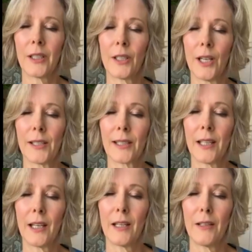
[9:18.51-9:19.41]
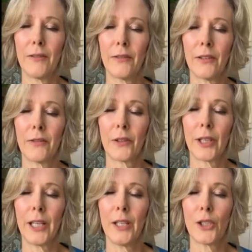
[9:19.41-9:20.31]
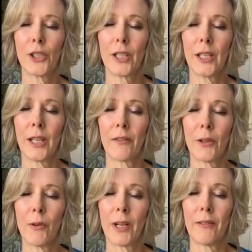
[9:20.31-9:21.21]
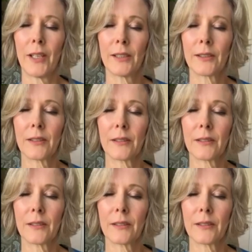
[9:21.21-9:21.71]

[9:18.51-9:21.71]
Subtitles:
God's love for each and every one of us.